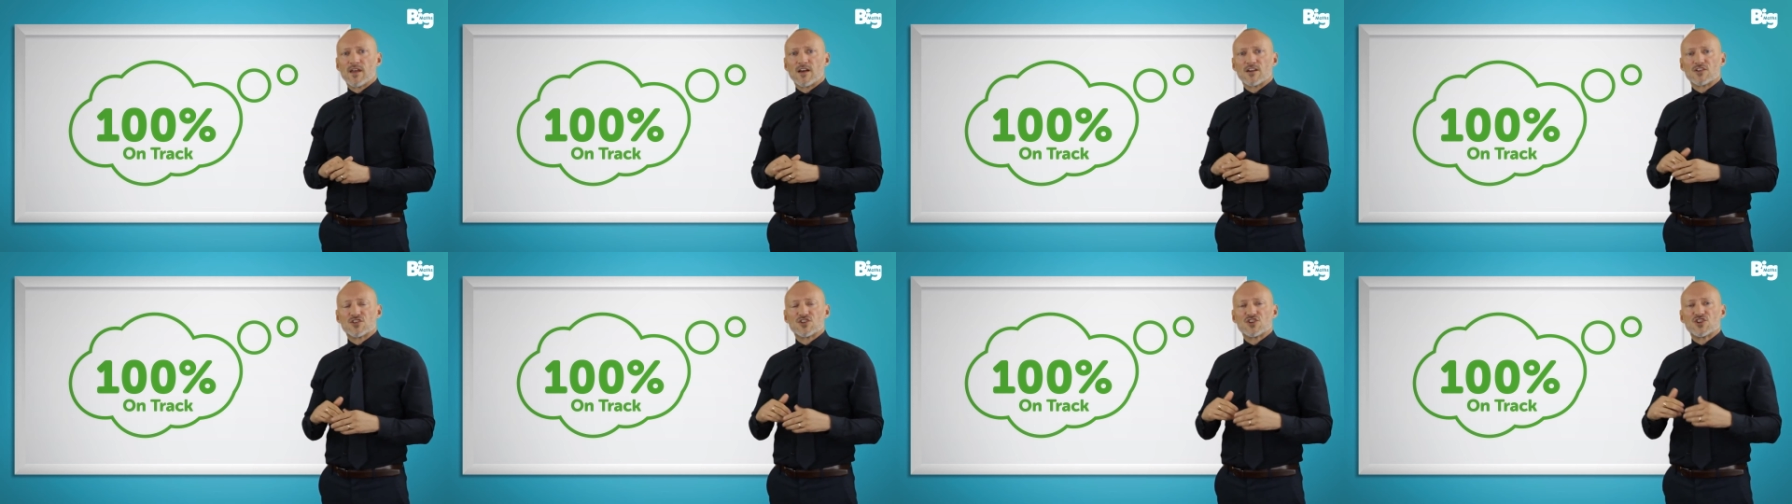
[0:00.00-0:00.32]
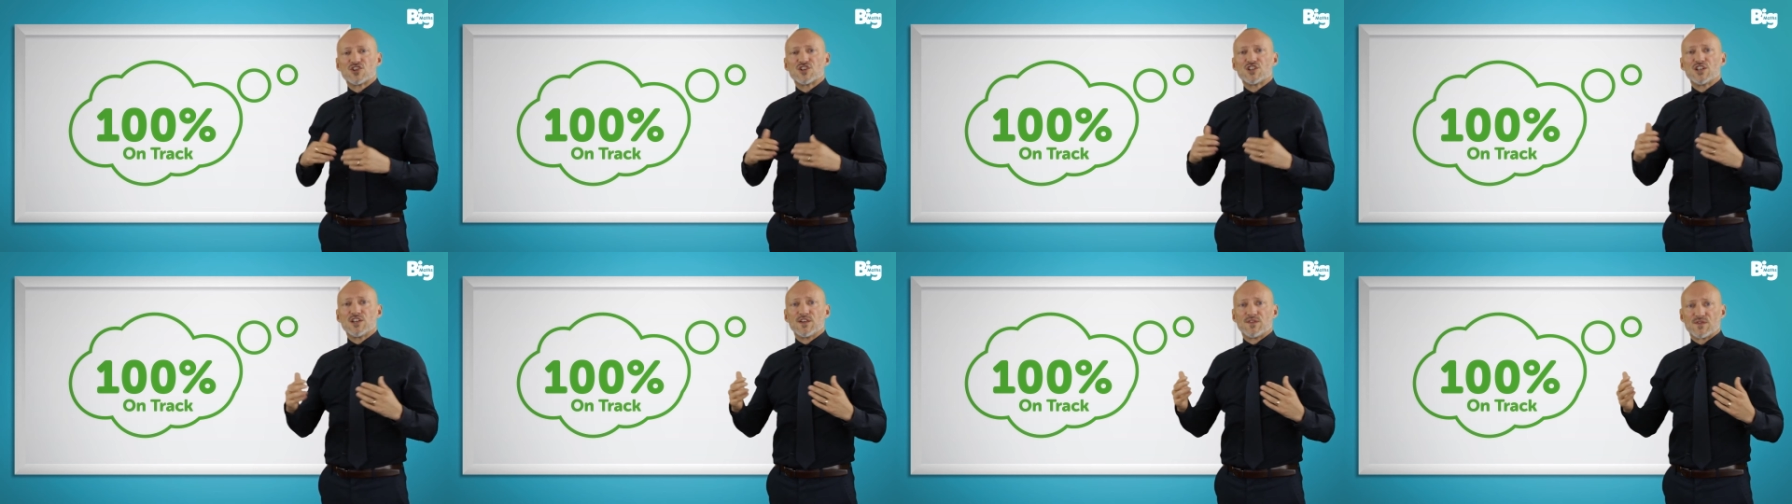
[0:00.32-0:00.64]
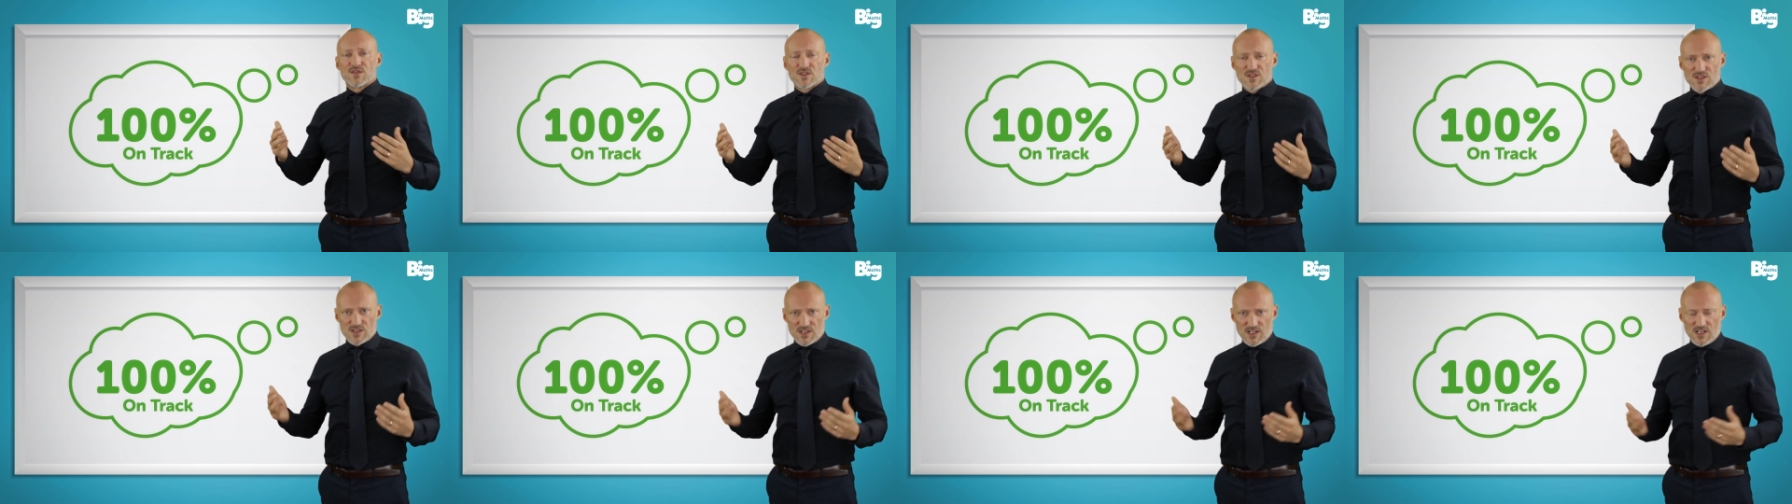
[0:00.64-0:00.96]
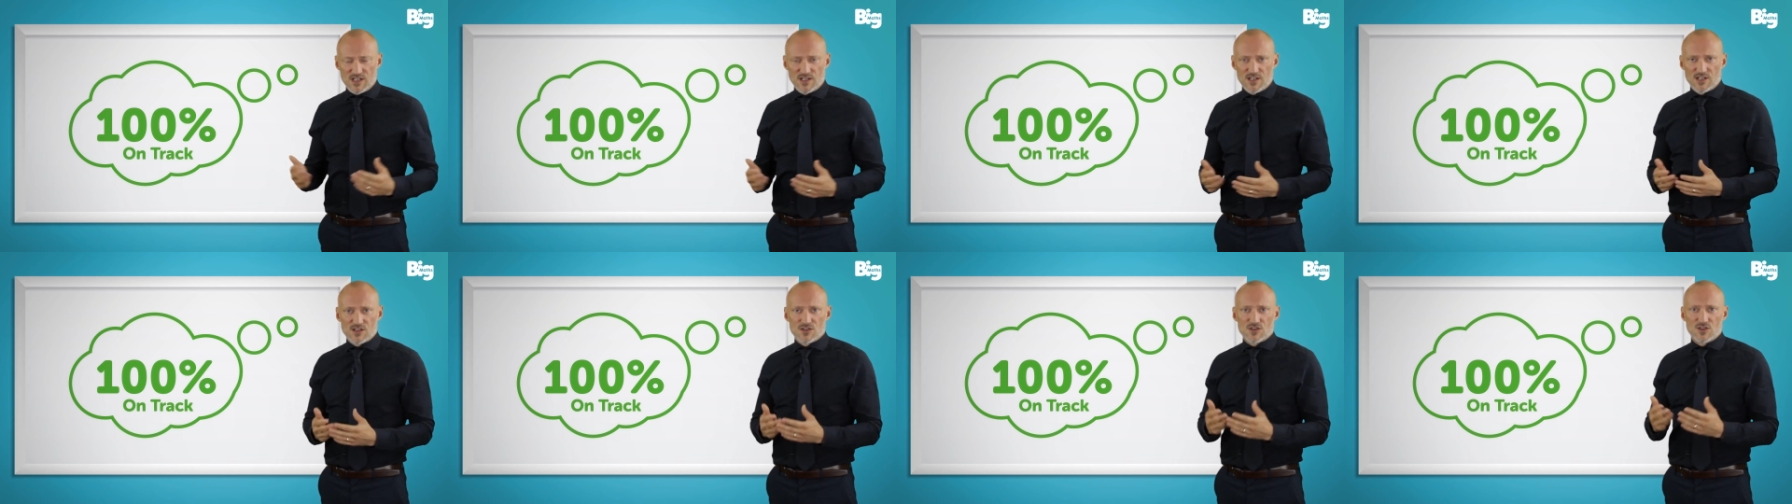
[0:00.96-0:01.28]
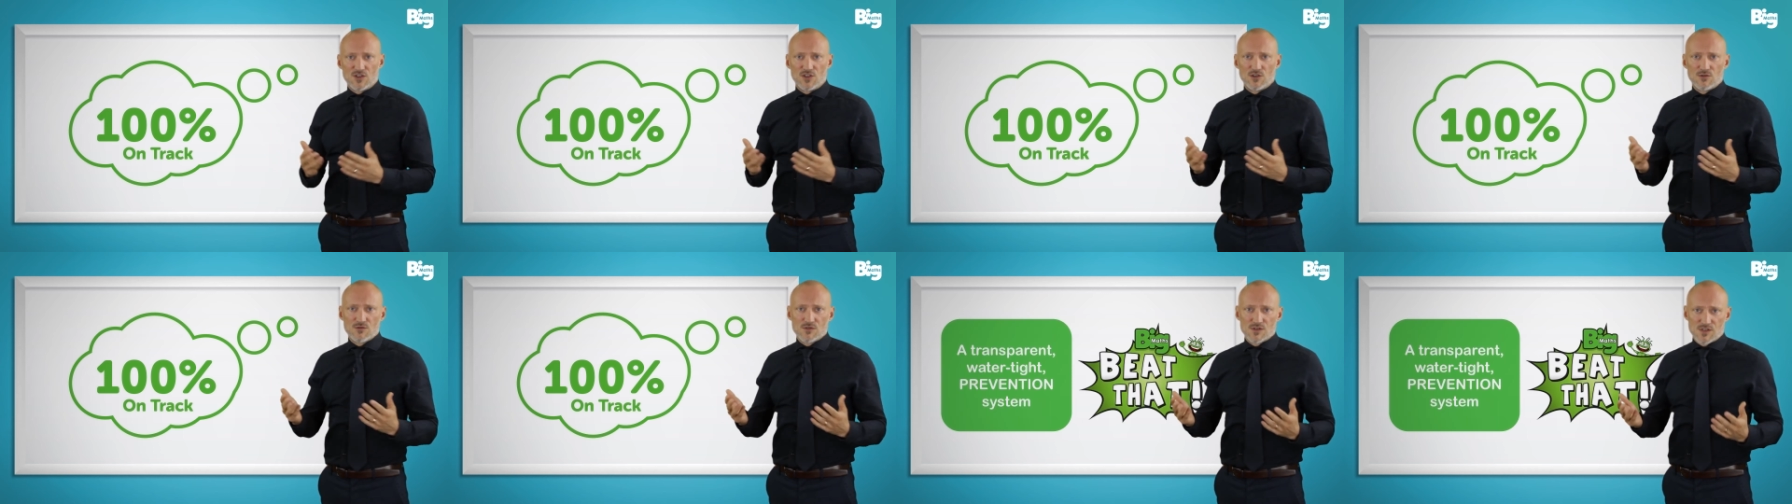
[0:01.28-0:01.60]
That shifts in its
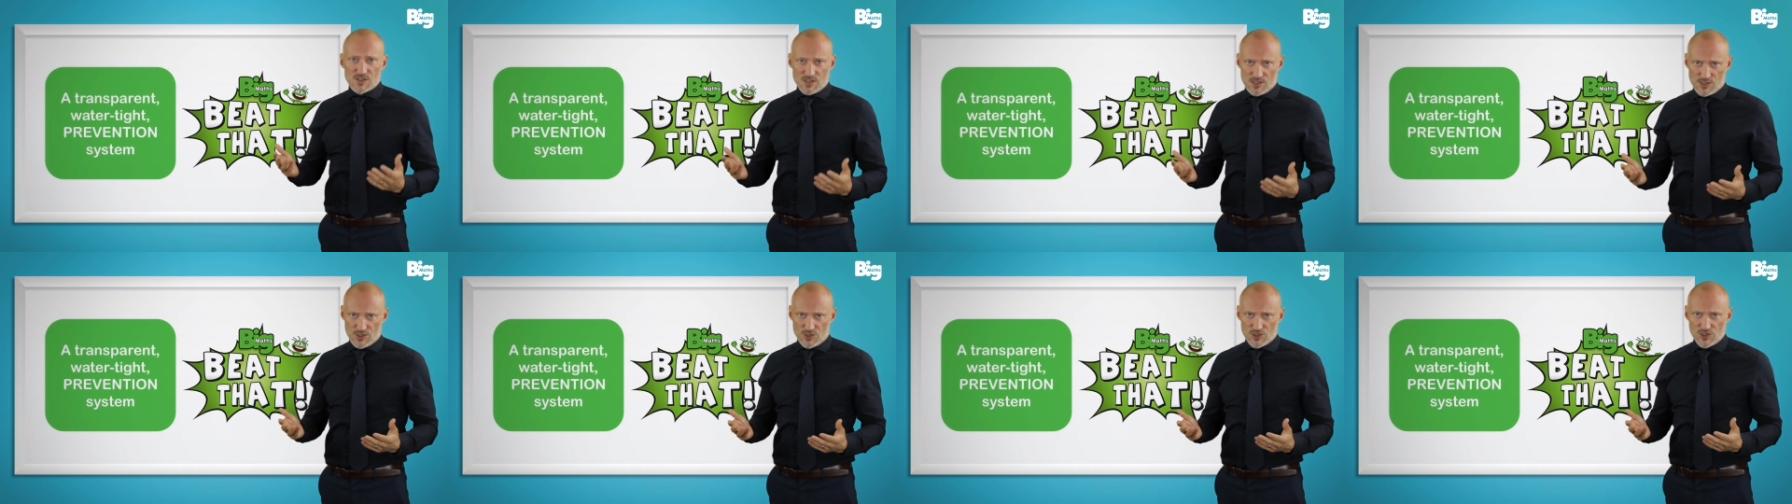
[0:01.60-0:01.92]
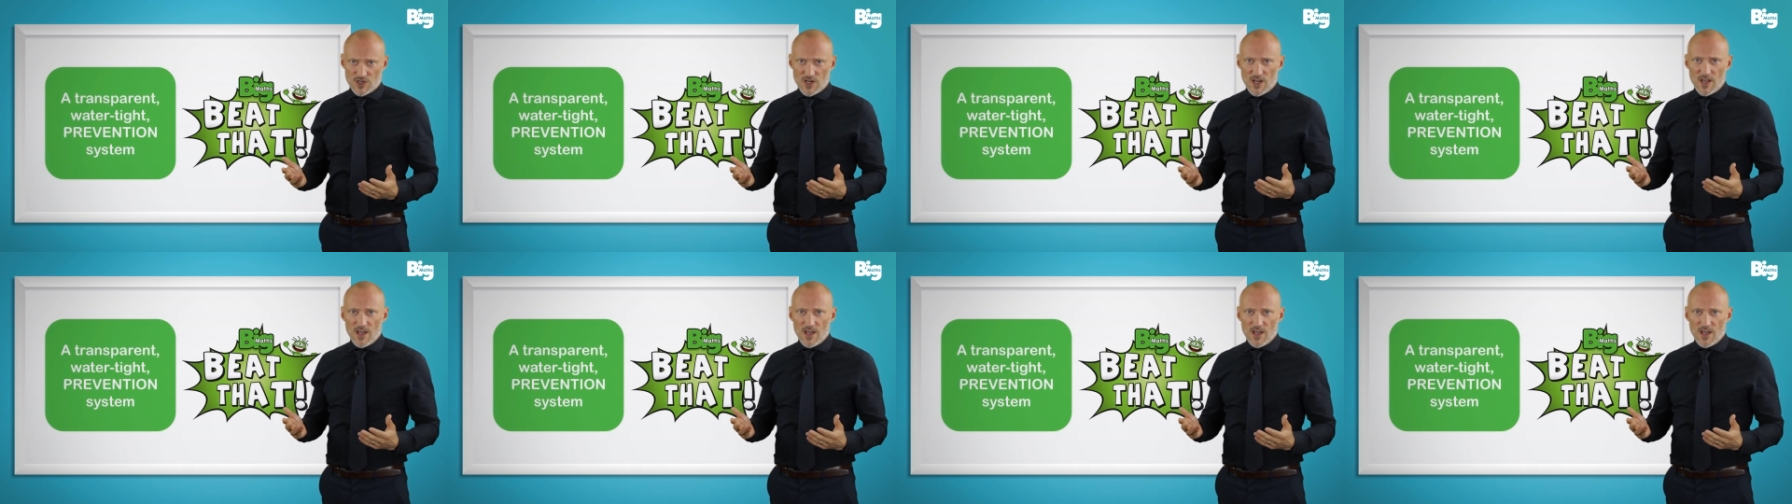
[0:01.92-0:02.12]
usage.